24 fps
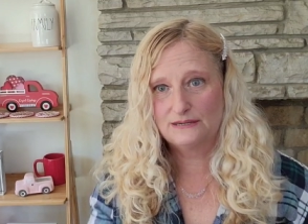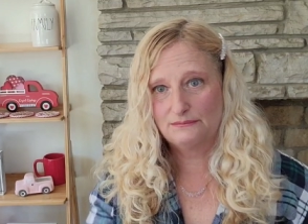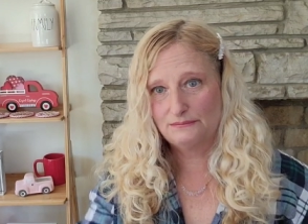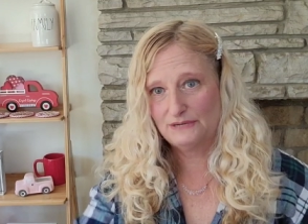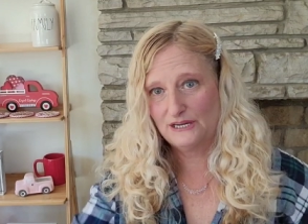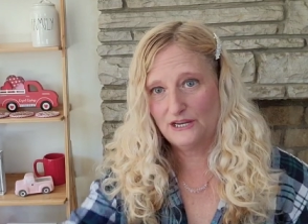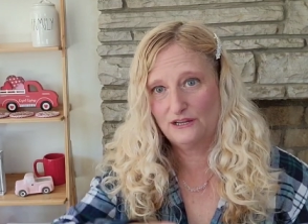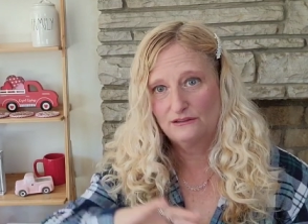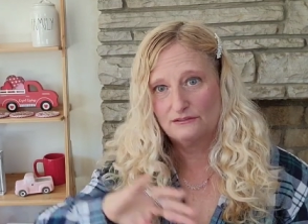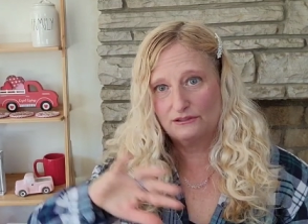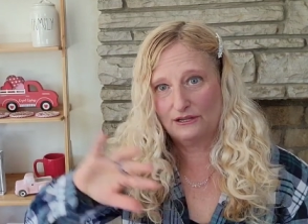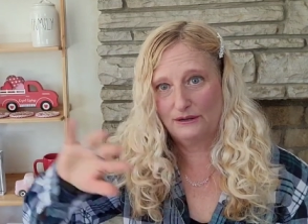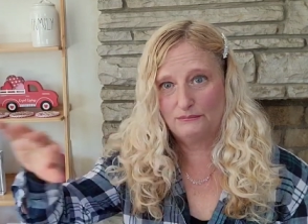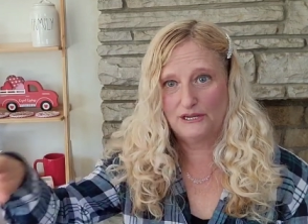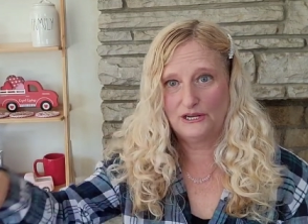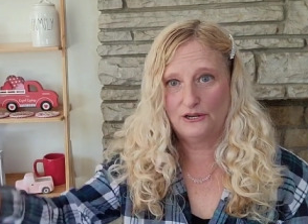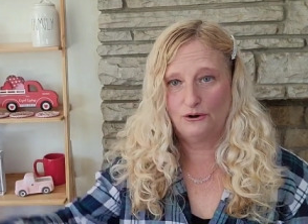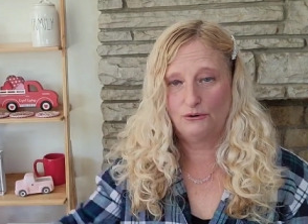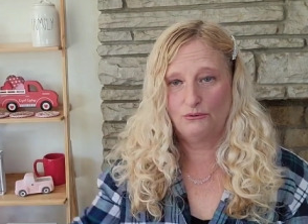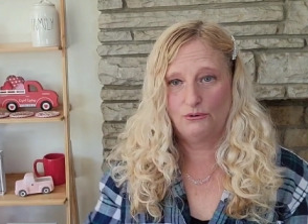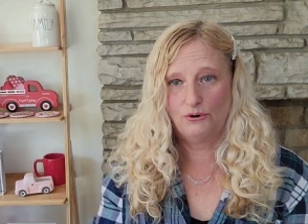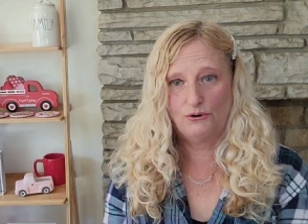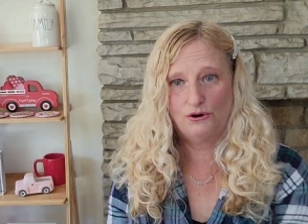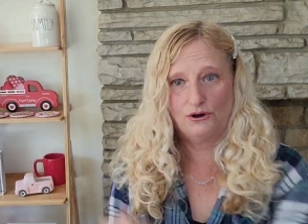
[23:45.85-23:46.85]
Let me
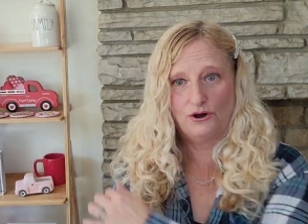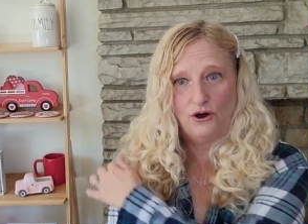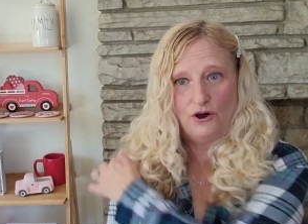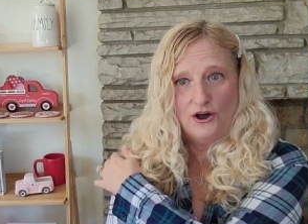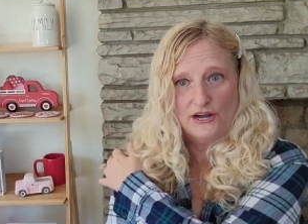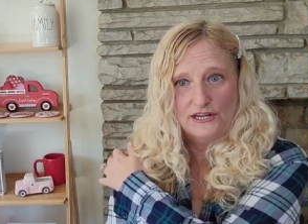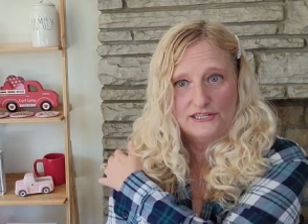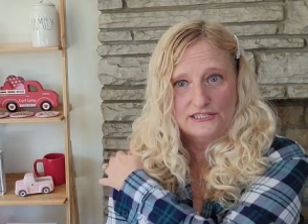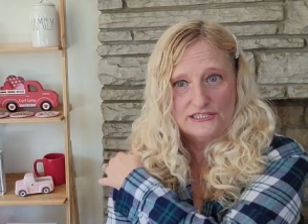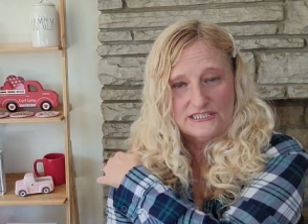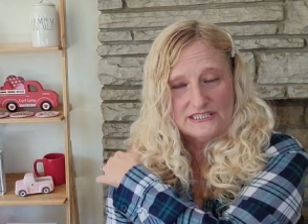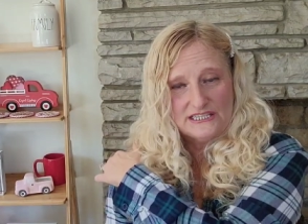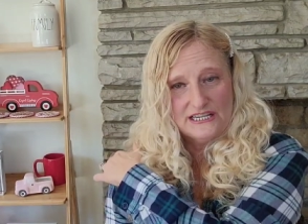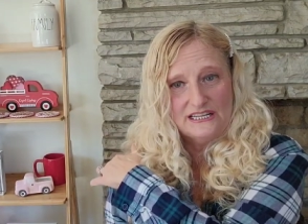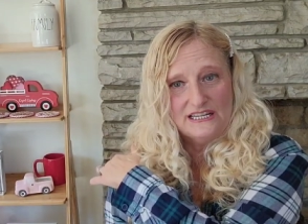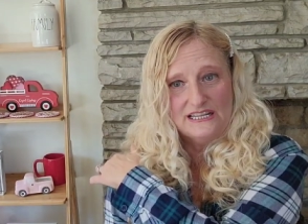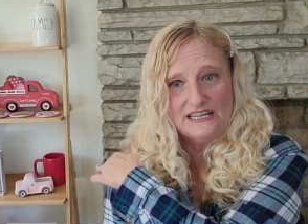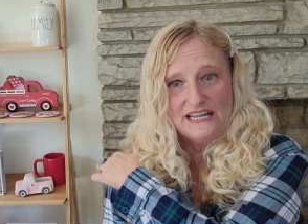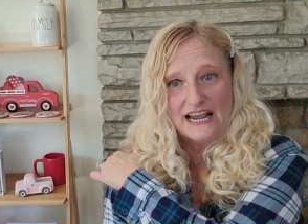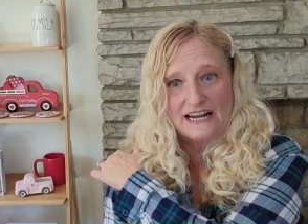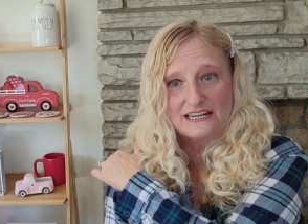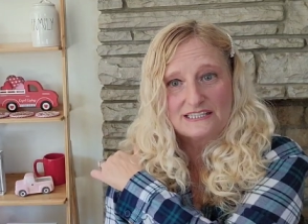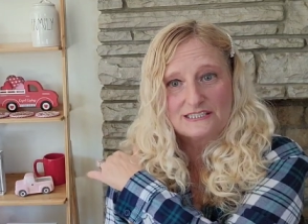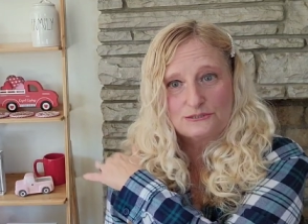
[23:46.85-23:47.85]
go on to the
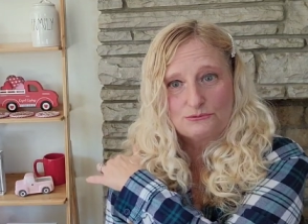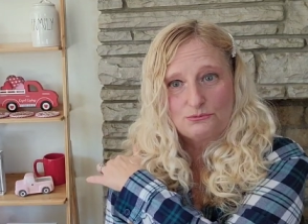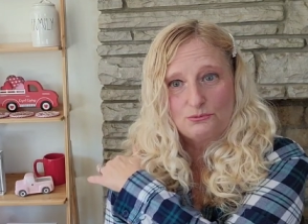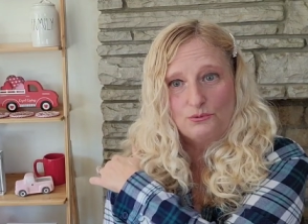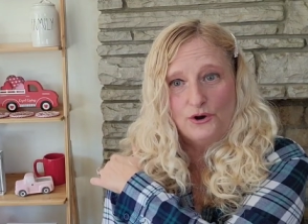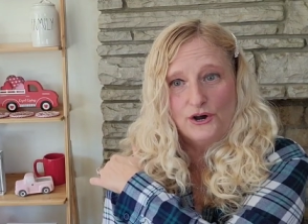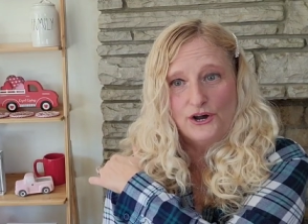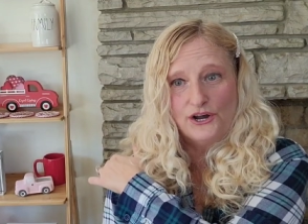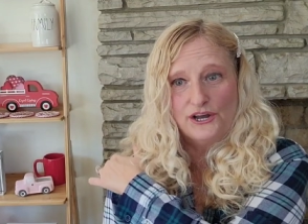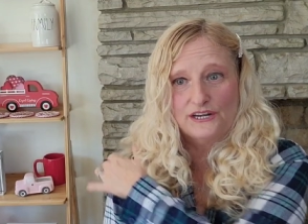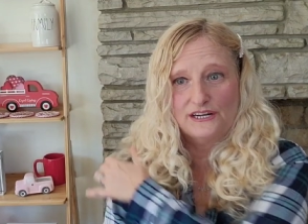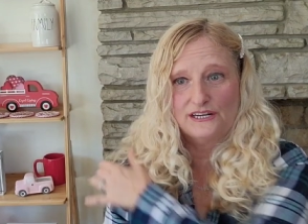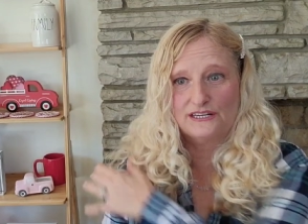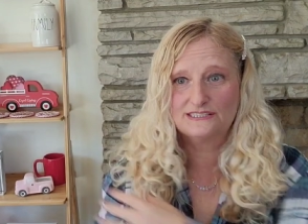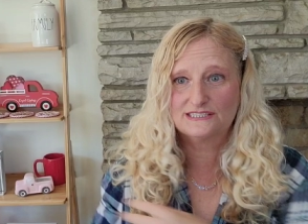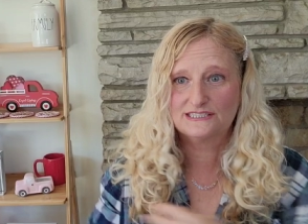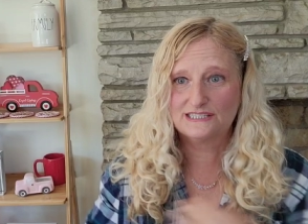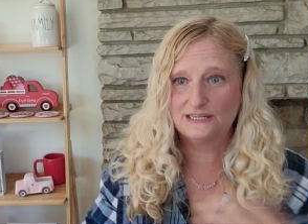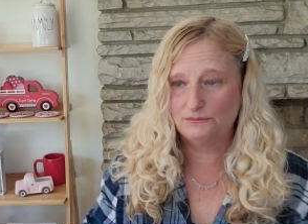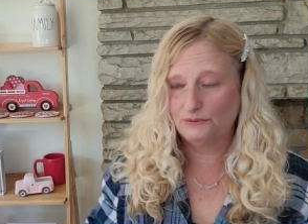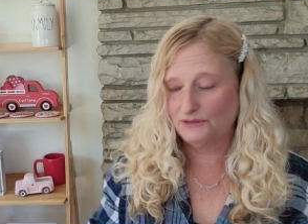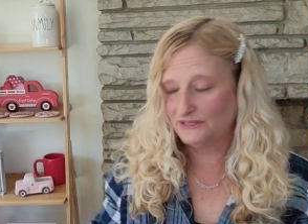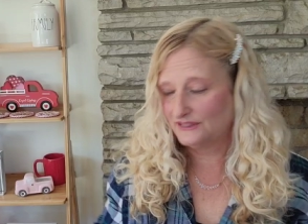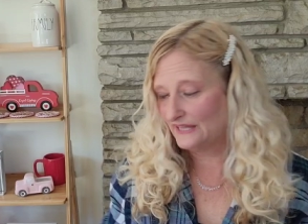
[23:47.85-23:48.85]
next one and
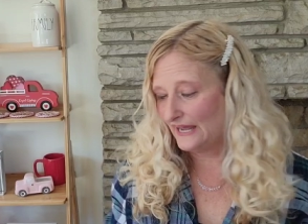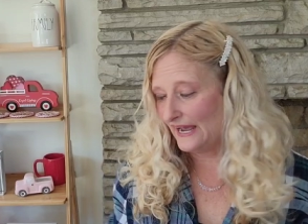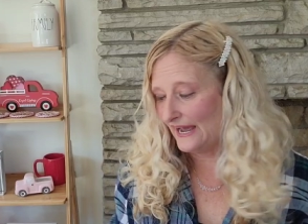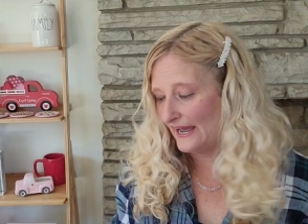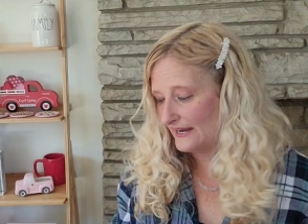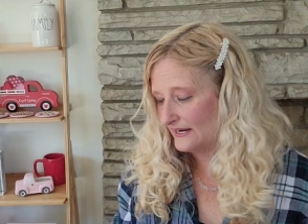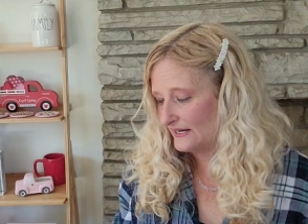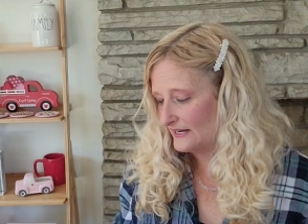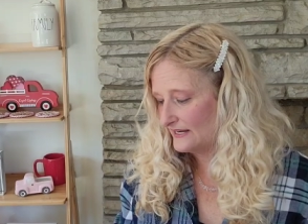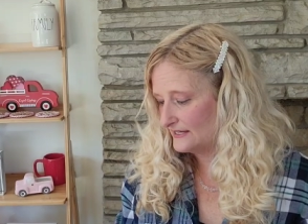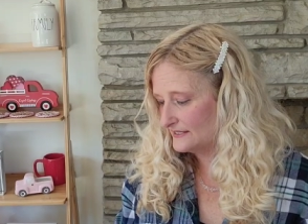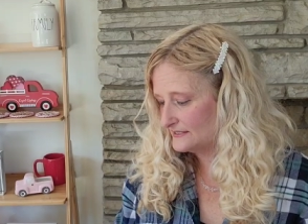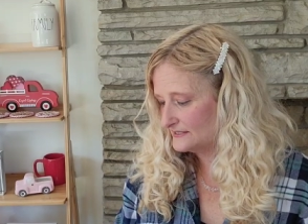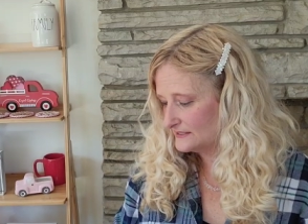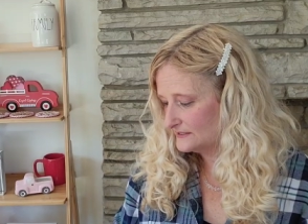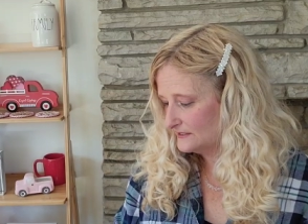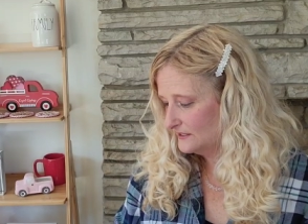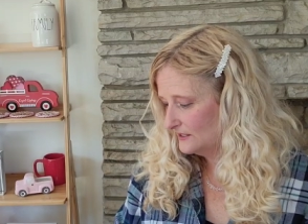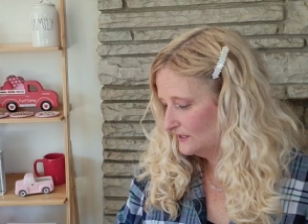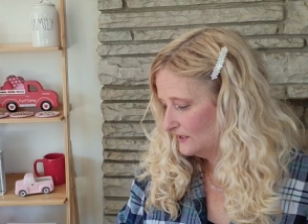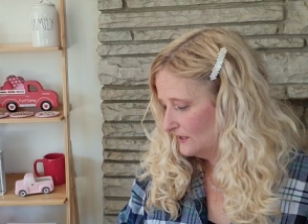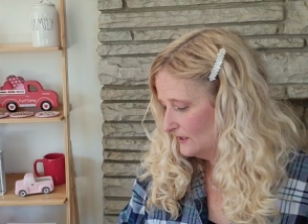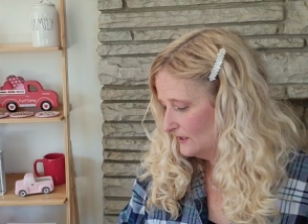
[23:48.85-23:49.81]
see what that is.